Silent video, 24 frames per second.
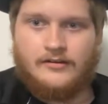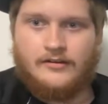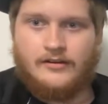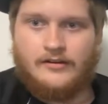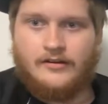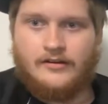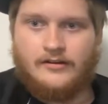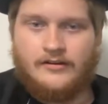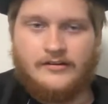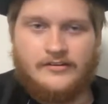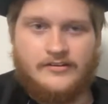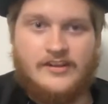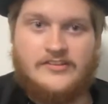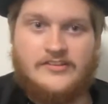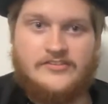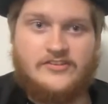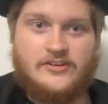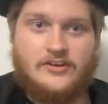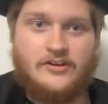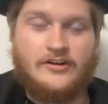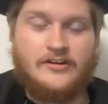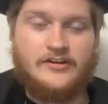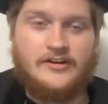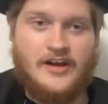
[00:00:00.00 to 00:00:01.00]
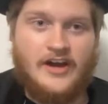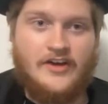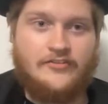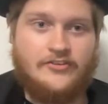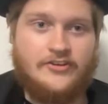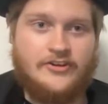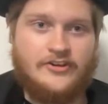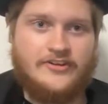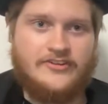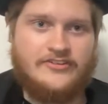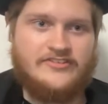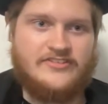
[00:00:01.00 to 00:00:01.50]
It's good enough.
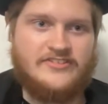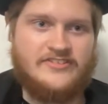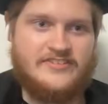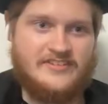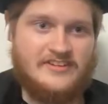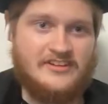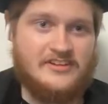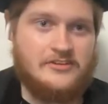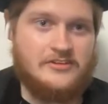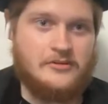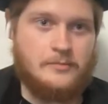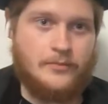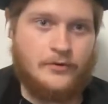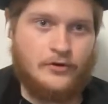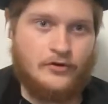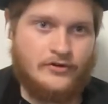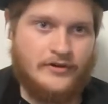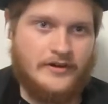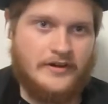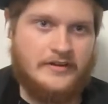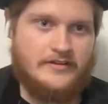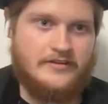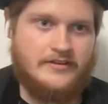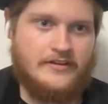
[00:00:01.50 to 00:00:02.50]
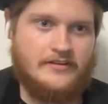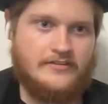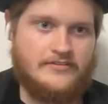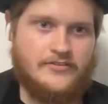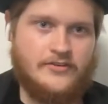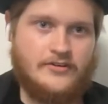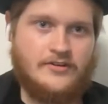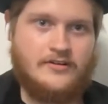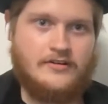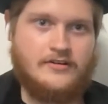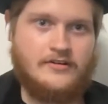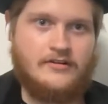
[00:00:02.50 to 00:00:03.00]
You can see the print. It's
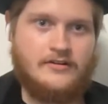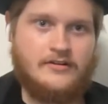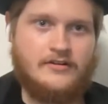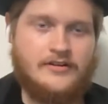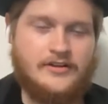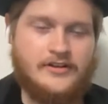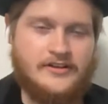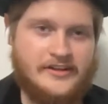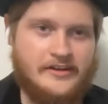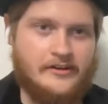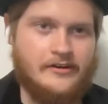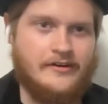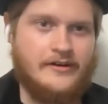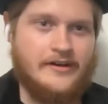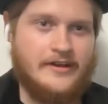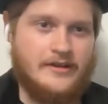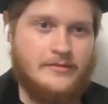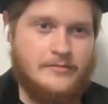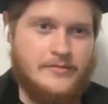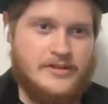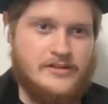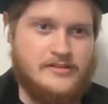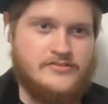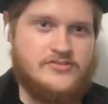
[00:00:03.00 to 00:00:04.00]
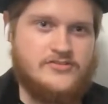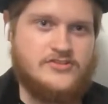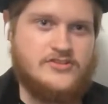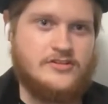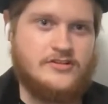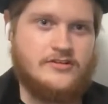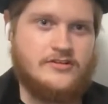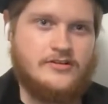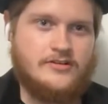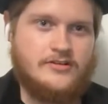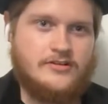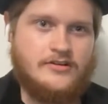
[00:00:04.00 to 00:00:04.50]
clear image.
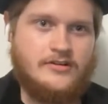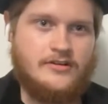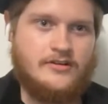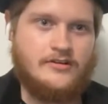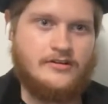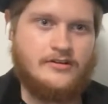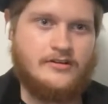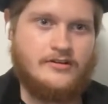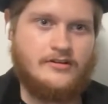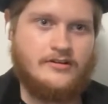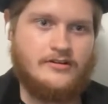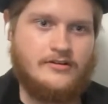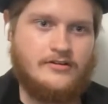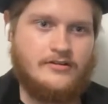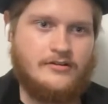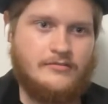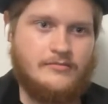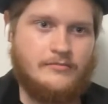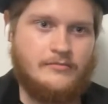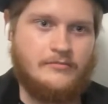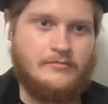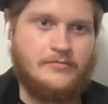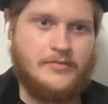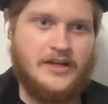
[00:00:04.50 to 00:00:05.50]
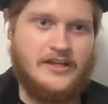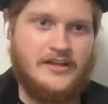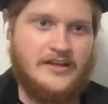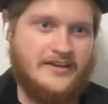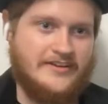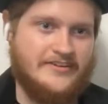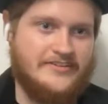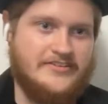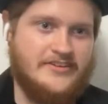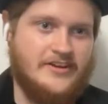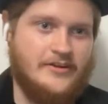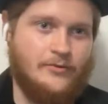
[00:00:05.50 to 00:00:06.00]
But like
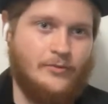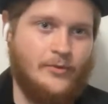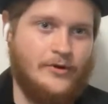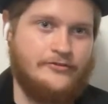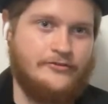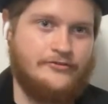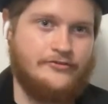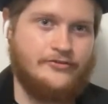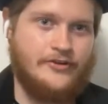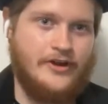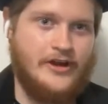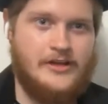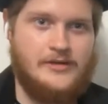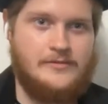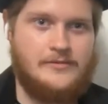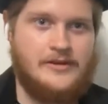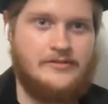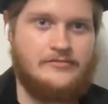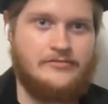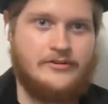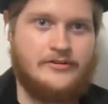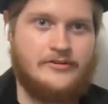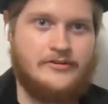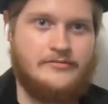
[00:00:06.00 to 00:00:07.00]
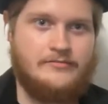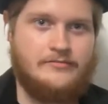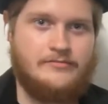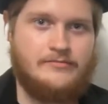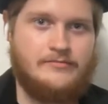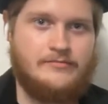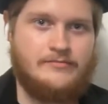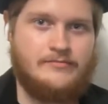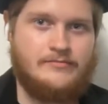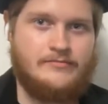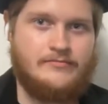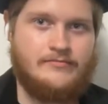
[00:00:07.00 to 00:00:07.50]
I said, one frame every
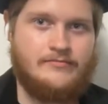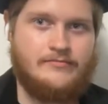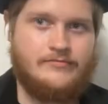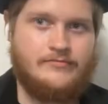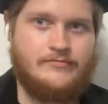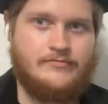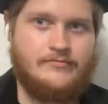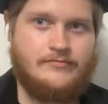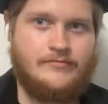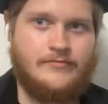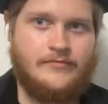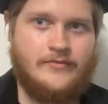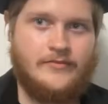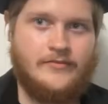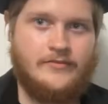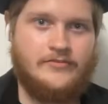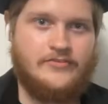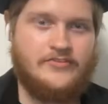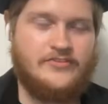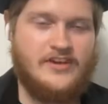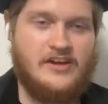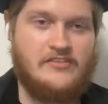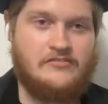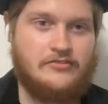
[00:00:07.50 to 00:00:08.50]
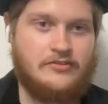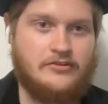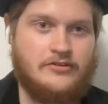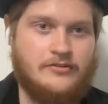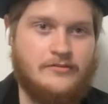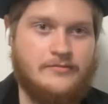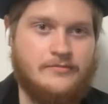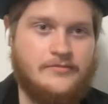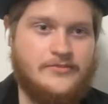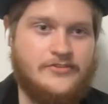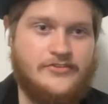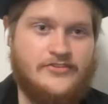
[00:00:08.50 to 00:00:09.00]

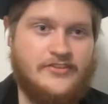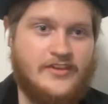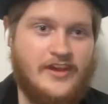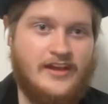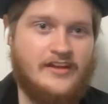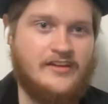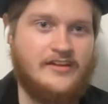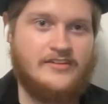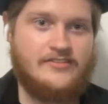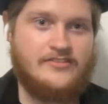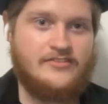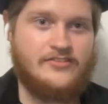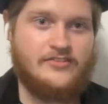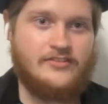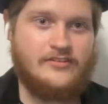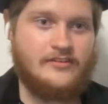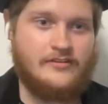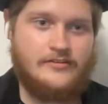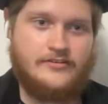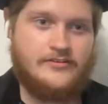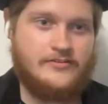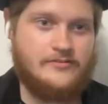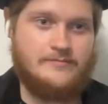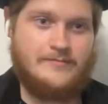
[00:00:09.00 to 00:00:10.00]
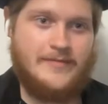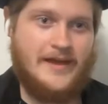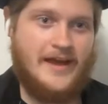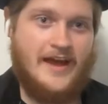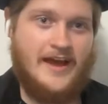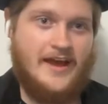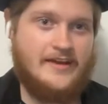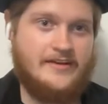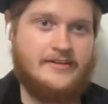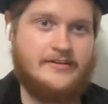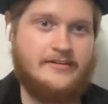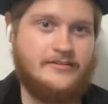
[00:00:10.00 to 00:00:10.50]
several seconds. It's
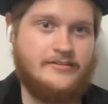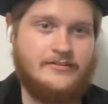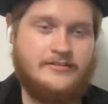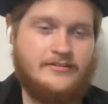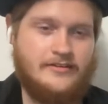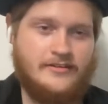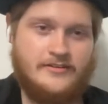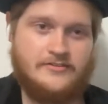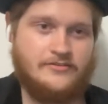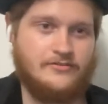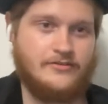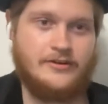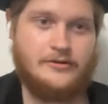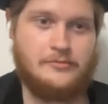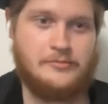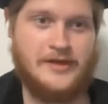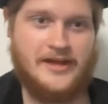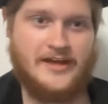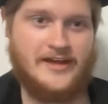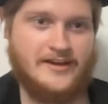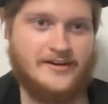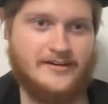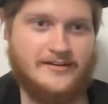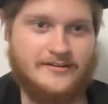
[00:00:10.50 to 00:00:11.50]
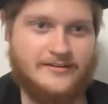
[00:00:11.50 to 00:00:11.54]
bad. It's real bad.